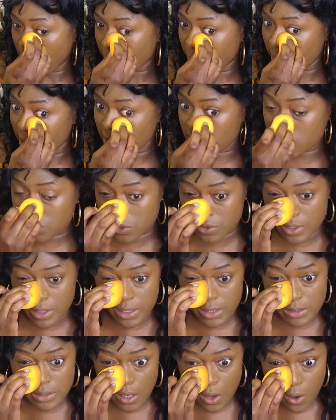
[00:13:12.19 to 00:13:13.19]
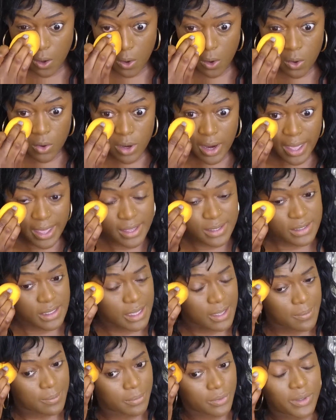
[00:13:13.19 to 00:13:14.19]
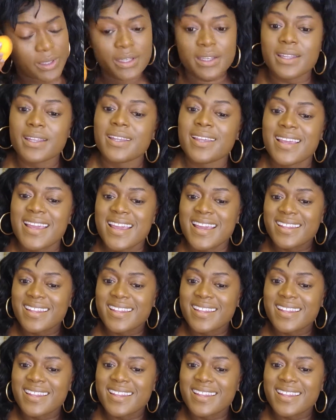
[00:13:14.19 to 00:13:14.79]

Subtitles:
Making sure that it's all nice and blended.